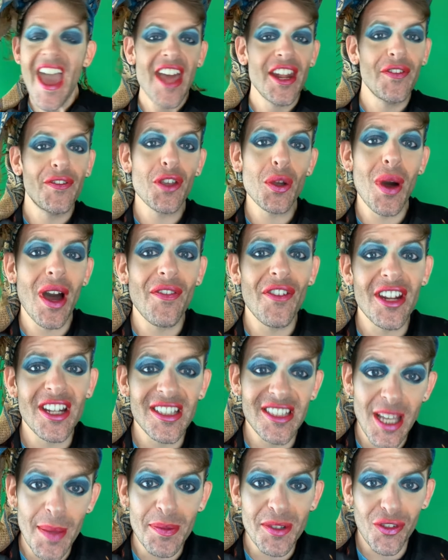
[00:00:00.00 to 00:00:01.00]
And if you have any
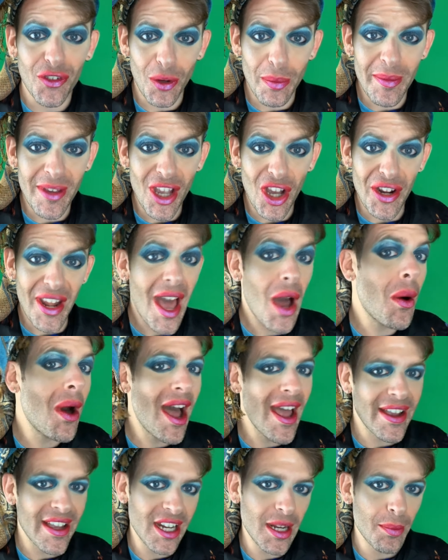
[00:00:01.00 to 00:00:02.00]
tips for me on how
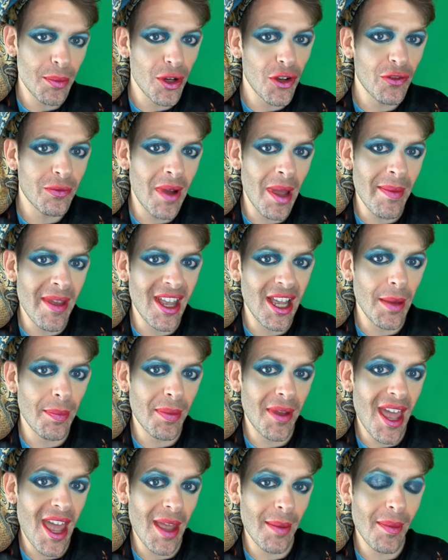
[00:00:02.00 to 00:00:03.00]
I can improve my
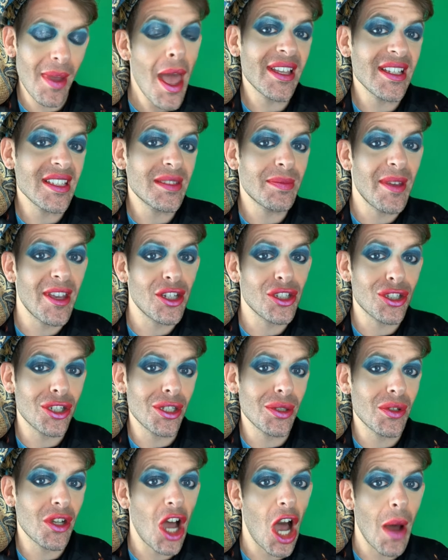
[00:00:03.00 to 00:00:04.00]
makeup game, please make
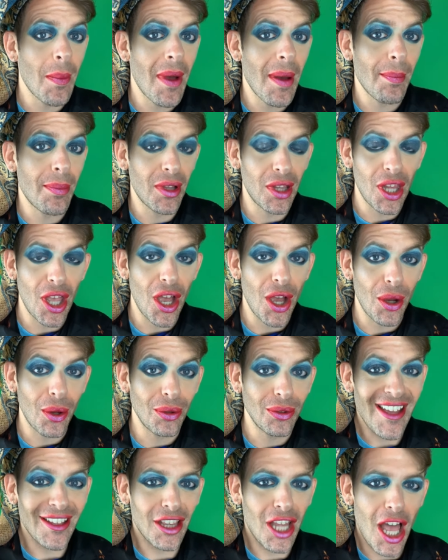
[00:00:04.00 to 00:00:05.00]
sure you comment below.
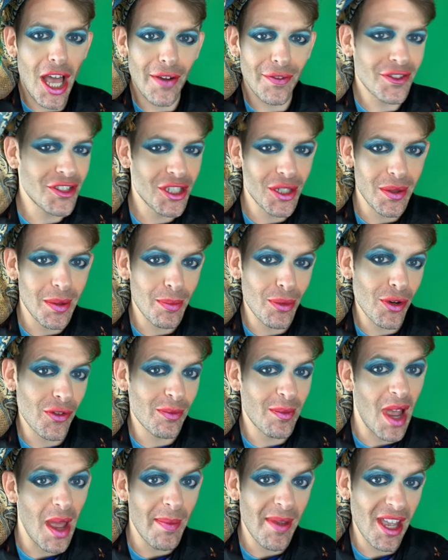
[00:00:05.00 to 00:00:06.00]
I'd love to
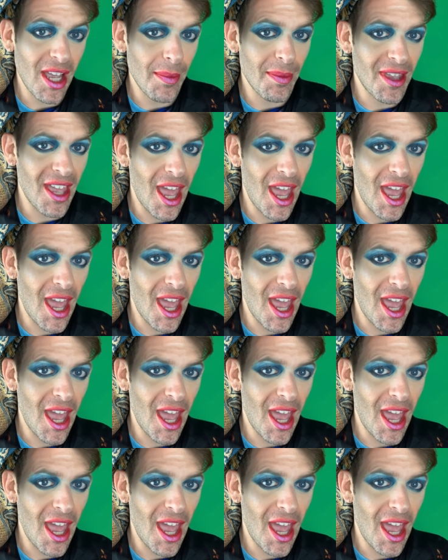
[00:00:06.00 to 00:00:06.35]
improve my makeup